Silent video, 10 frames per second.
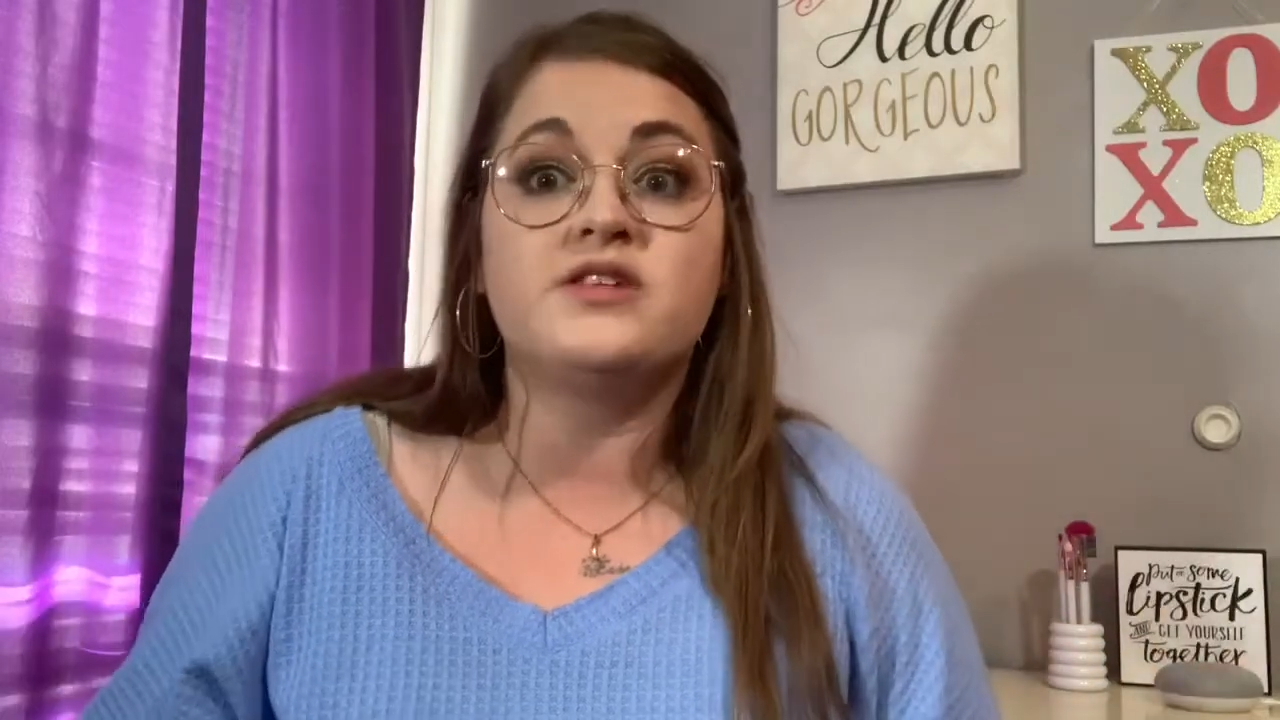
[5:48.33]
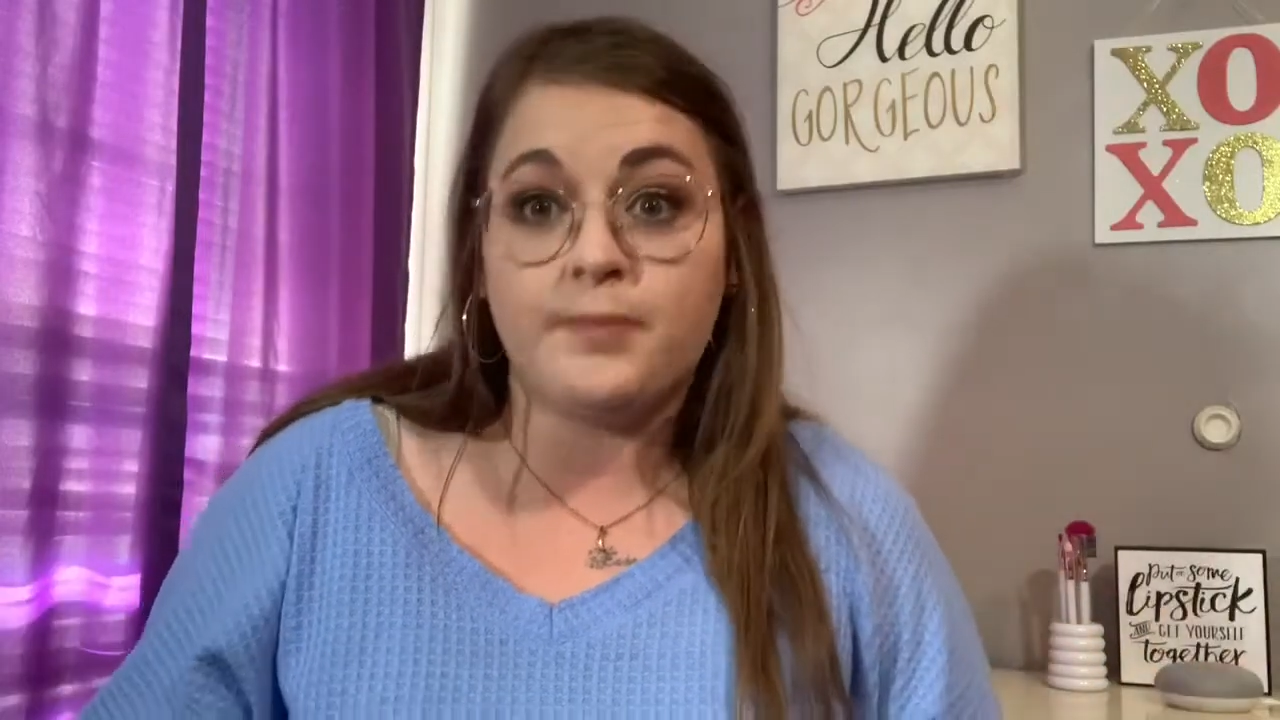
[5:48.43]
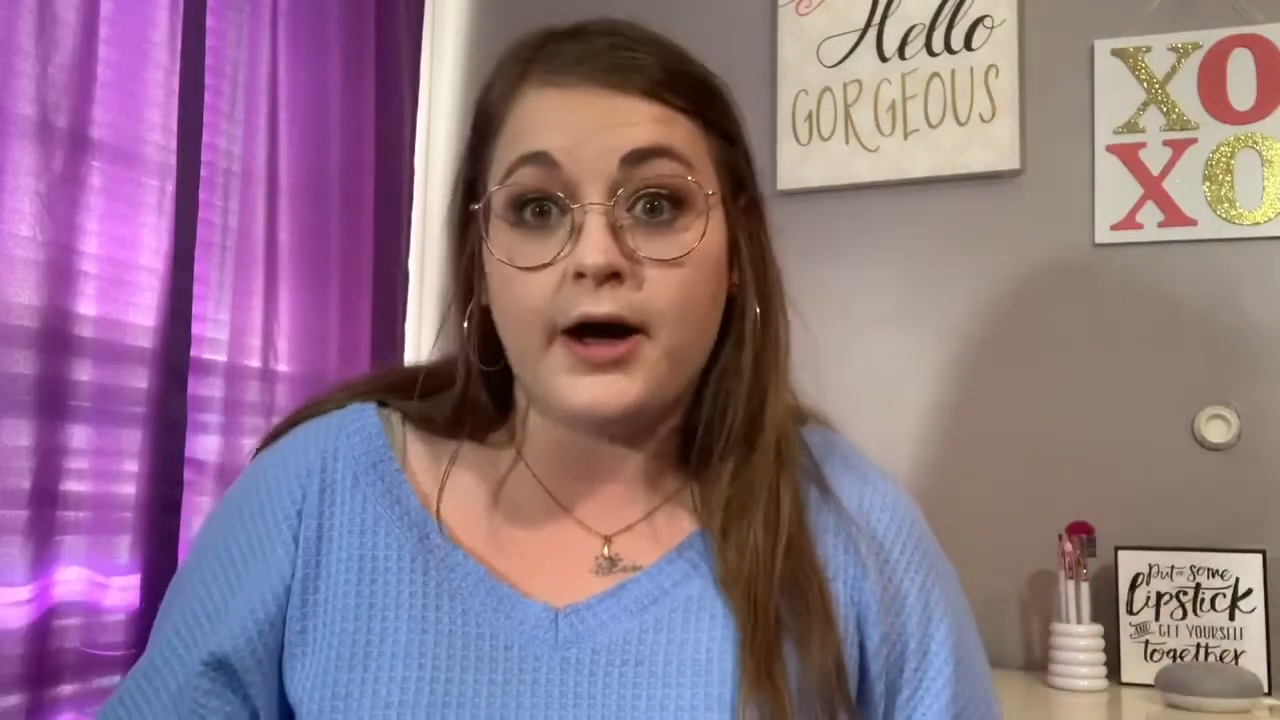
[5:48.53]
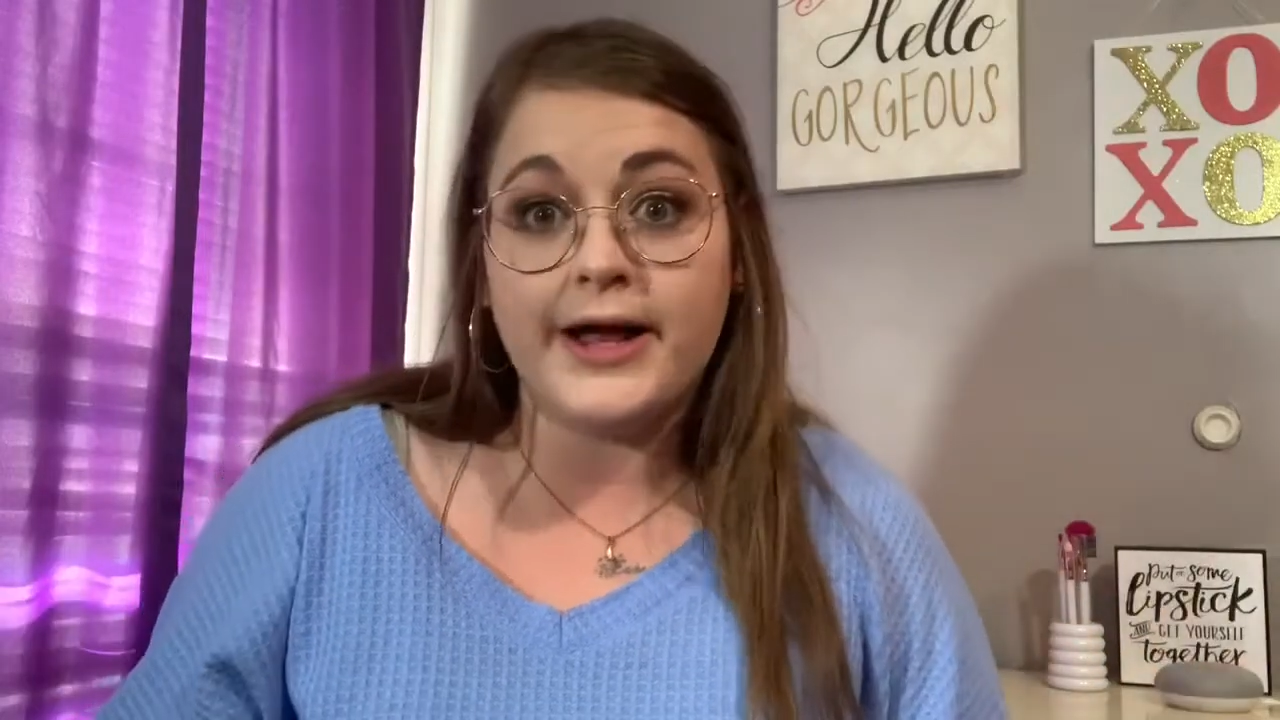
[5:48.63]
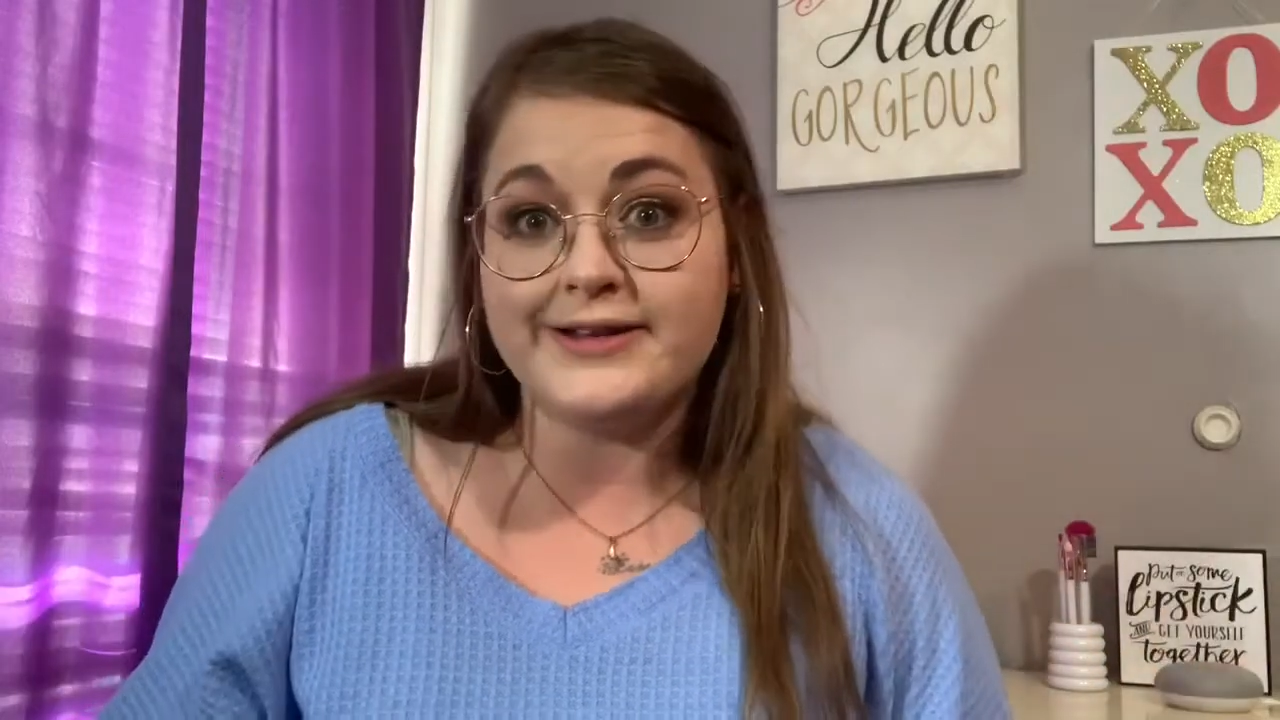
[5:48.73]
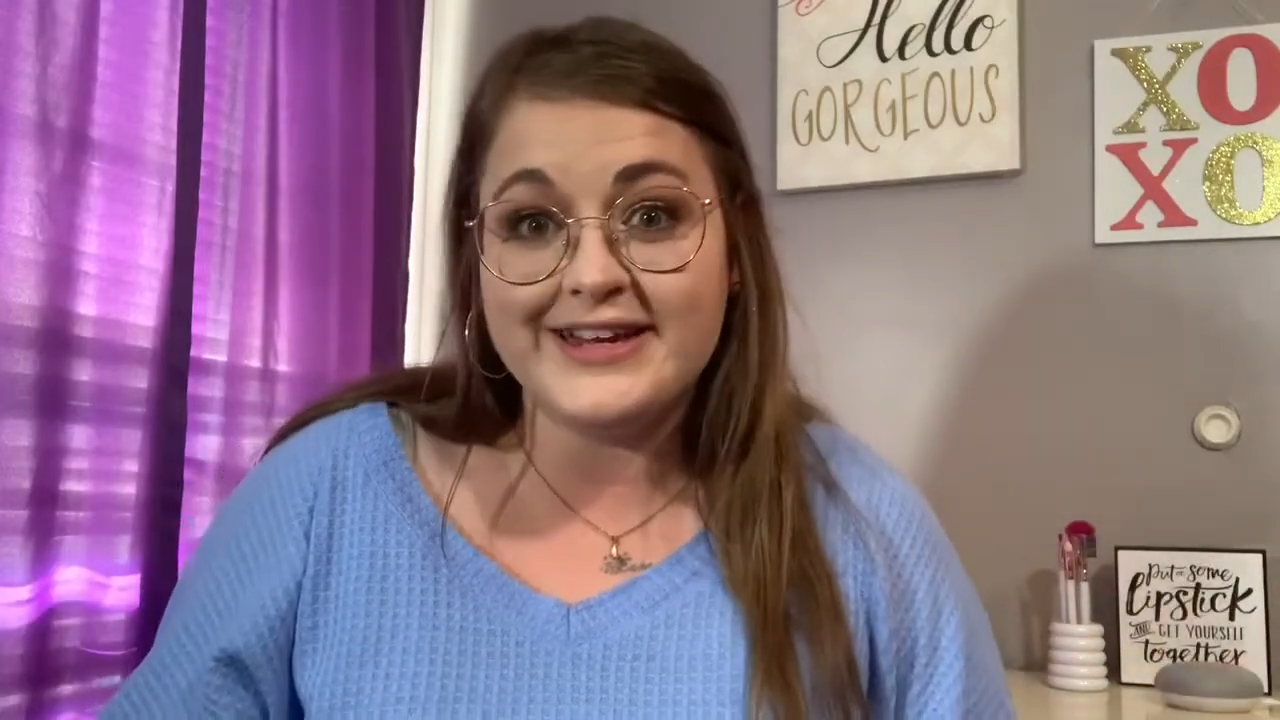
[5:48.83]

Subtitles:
spot.